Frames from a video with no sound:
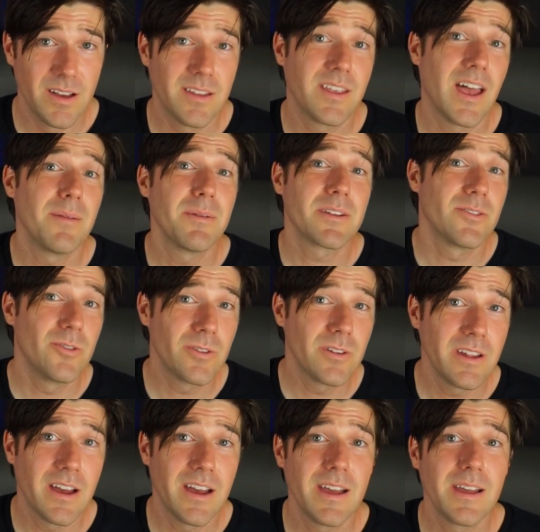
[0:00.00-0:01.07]
Atomic
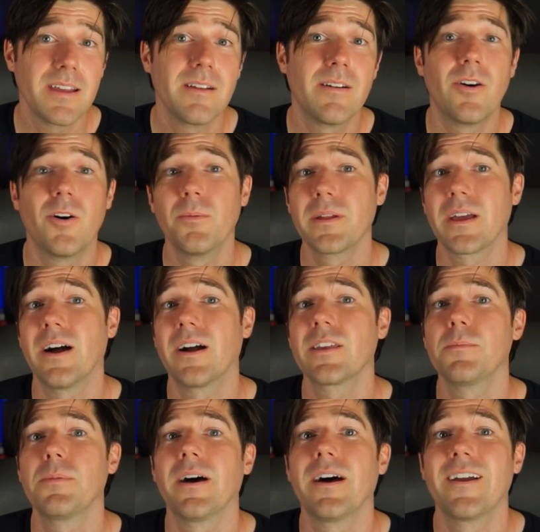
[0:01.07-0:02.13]
nuclei only
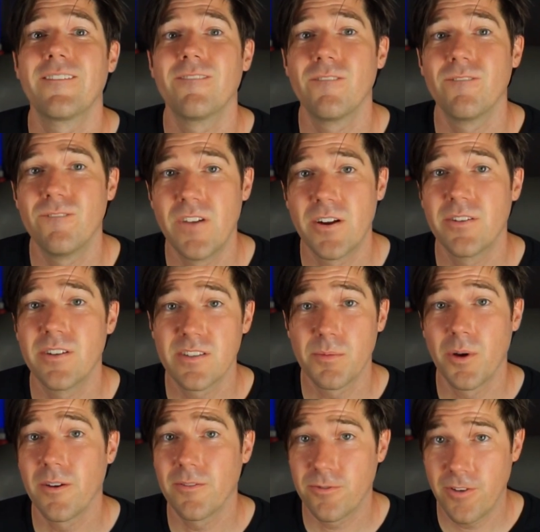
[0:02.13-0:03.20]
occupy very
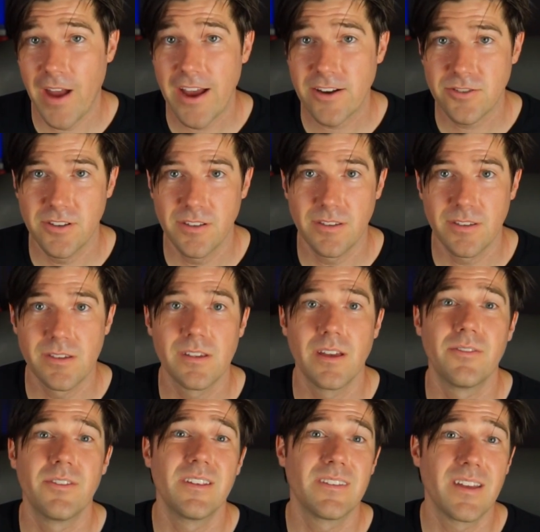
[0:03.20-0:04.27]
small fractions
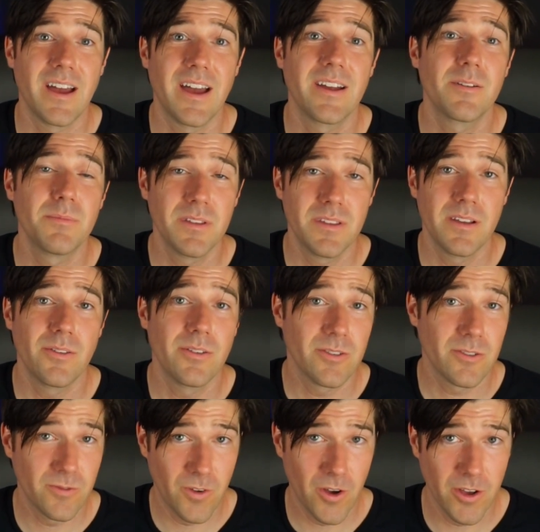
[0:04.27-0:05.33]
of an entire
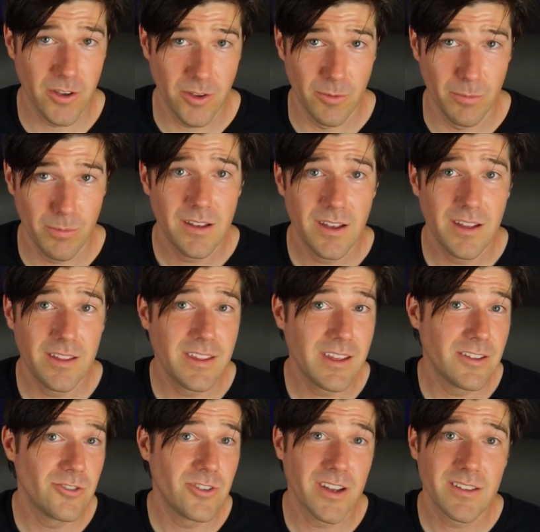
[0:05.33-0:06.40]
material's volume. And the
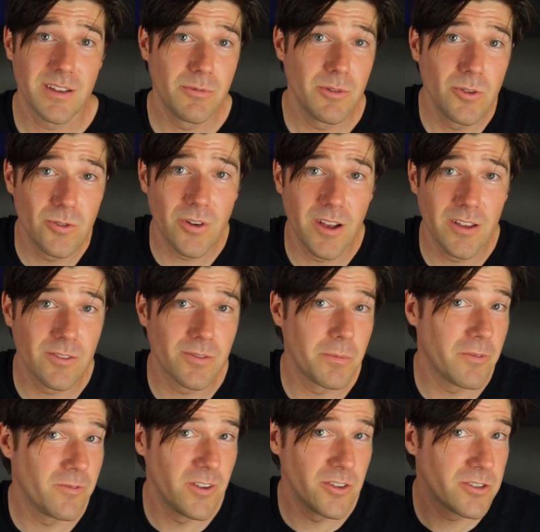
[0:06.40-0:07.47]
ejected neutrons from
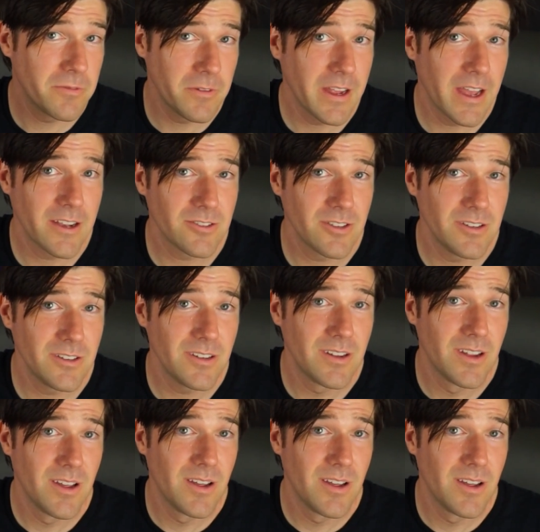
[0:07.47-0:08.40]
a fission reaction,